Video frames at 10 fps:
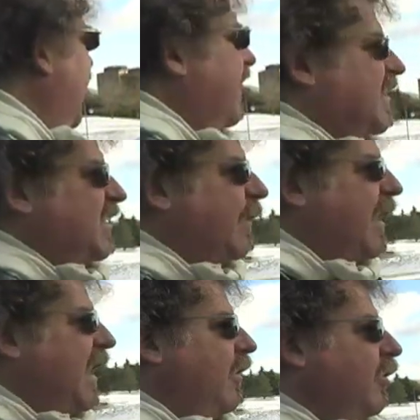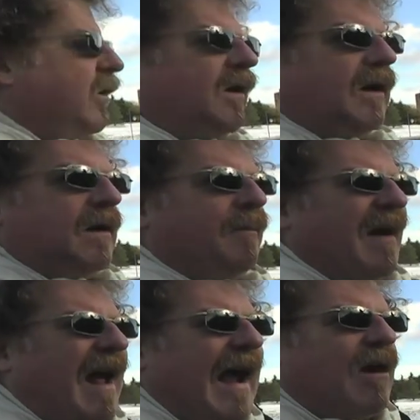that somehow
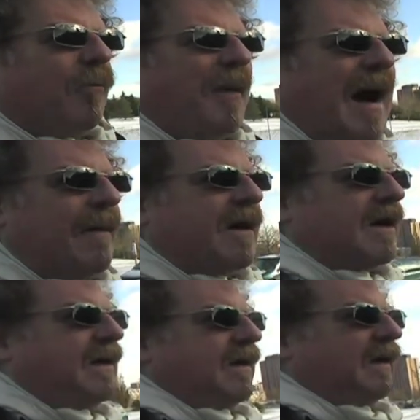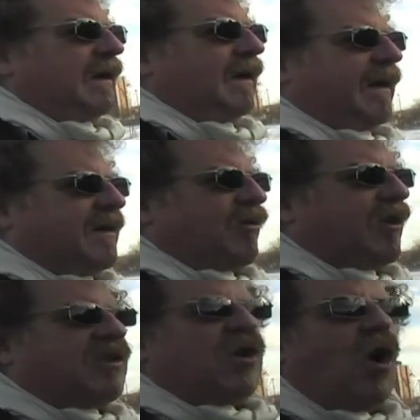Barack Obama is
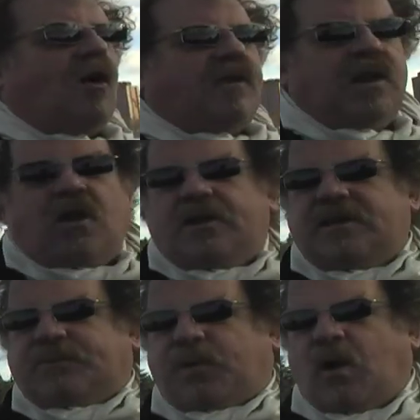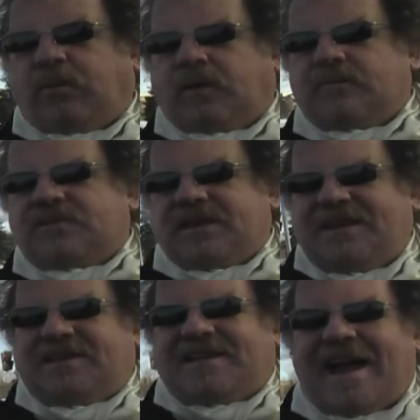going to solve a lot of these problems, that
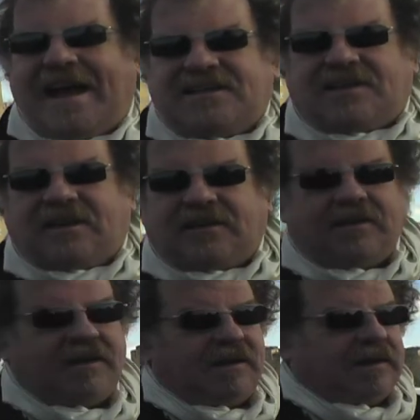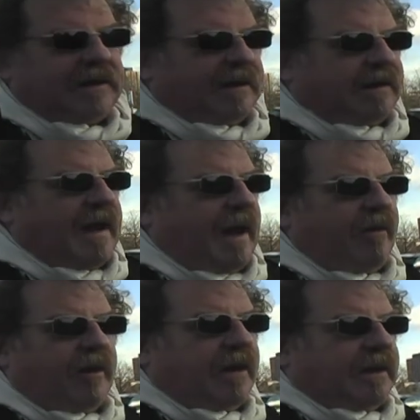he's the answer.
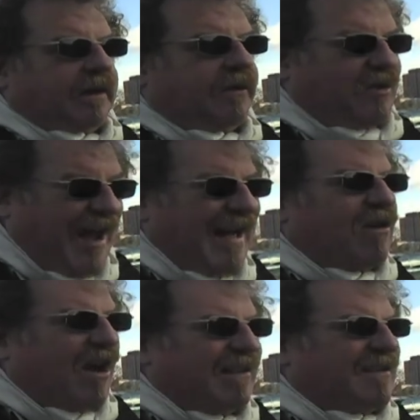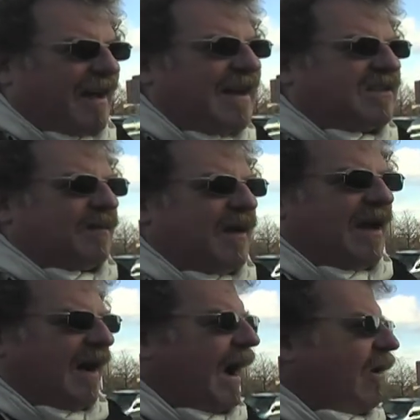Now, you cannot
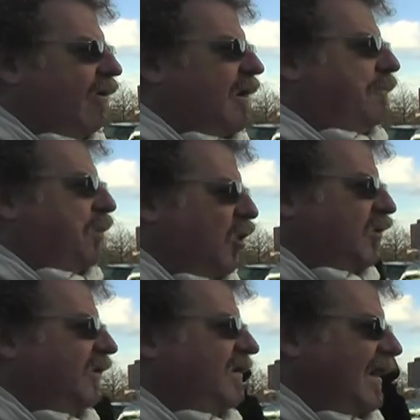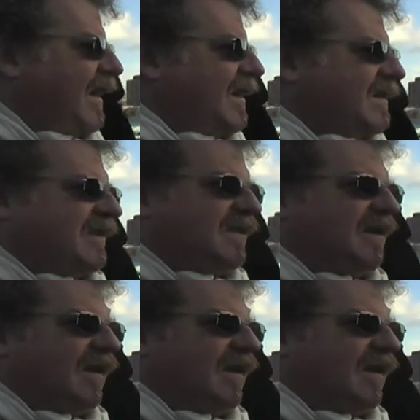underestimate how important it is